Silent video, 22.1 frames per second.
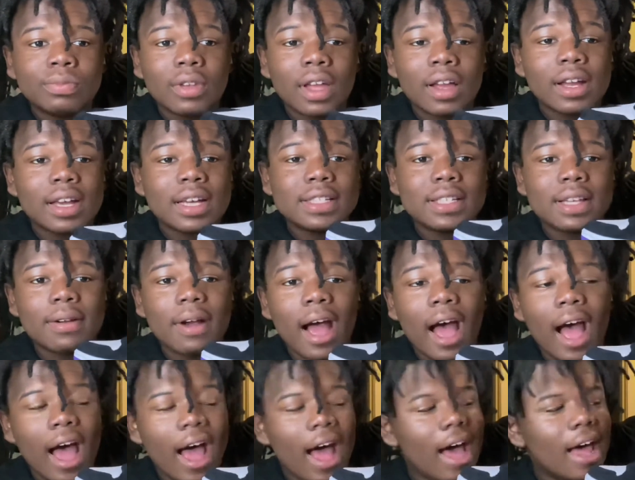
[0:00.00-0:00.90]
Because
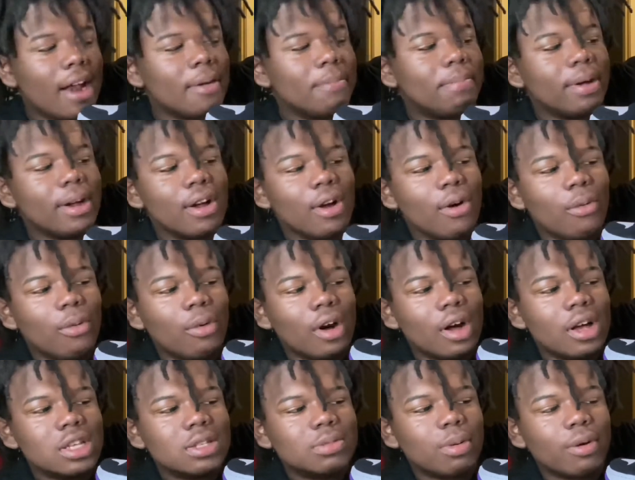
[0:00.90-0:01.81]
I had a pair of
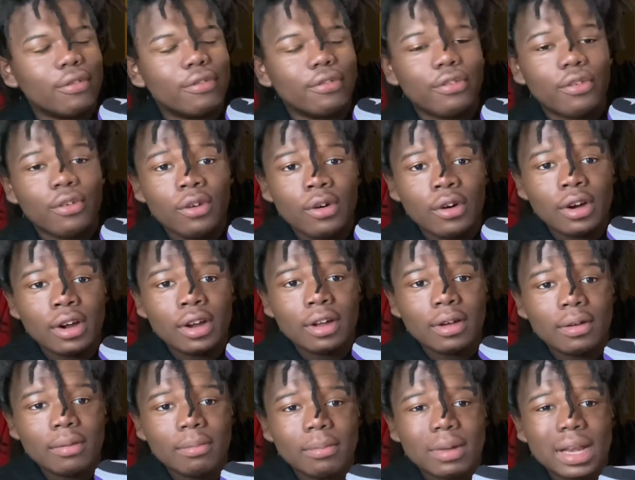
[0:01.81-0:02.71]
ones before,
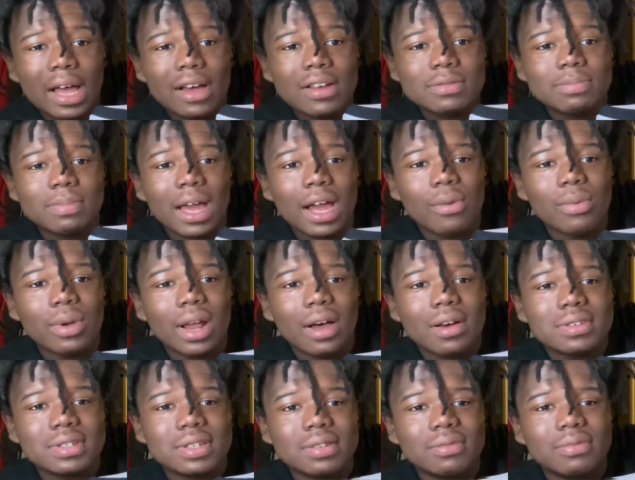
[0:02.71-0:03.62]
but that was back when I
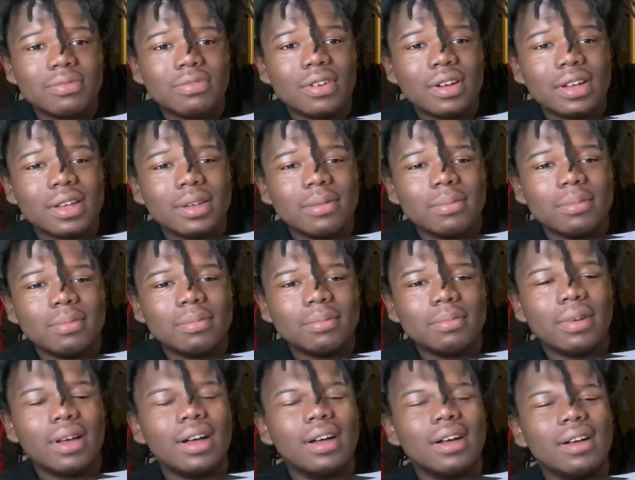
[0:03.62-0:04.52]
was in fucking
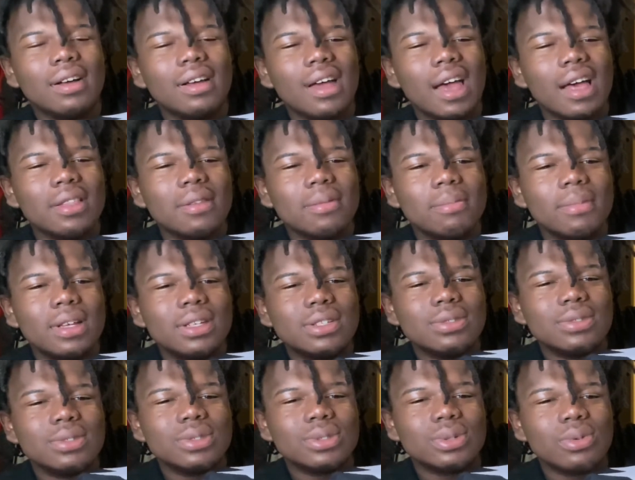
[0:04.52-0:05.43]

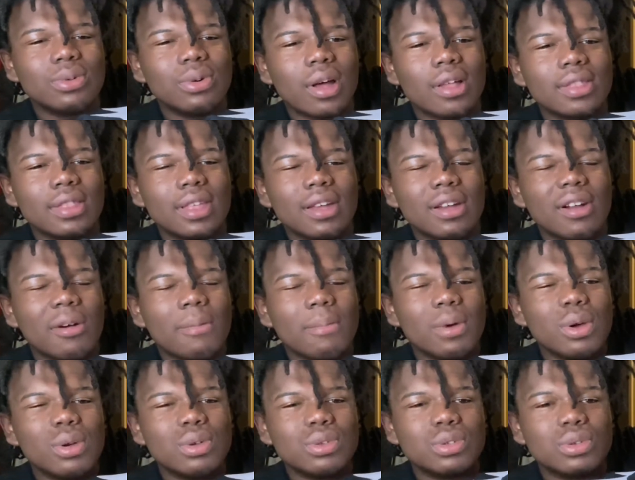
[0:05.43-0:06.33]
elementary school, I think, or
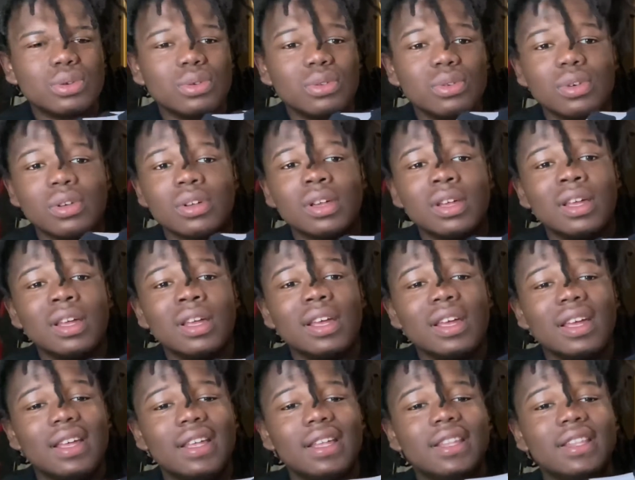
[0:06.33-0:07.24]
middle school.
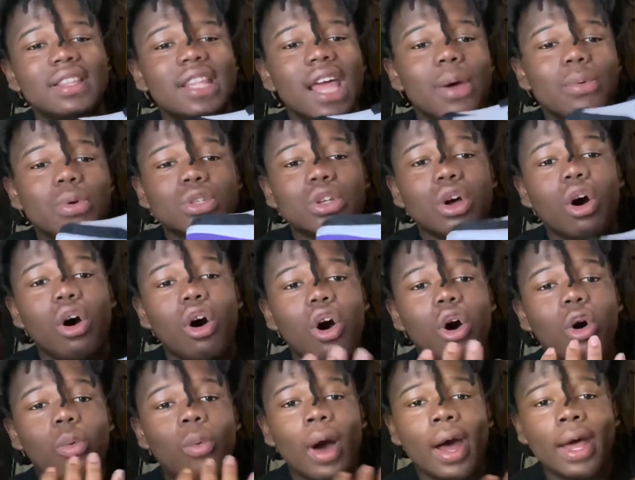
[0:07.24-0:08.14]
And they was
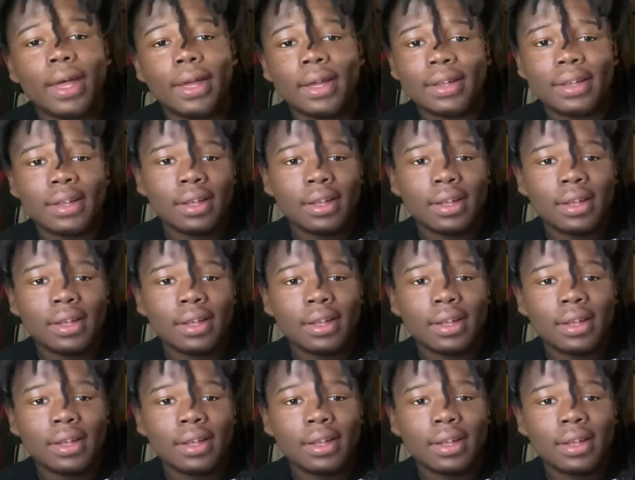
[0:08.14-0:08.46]
all white.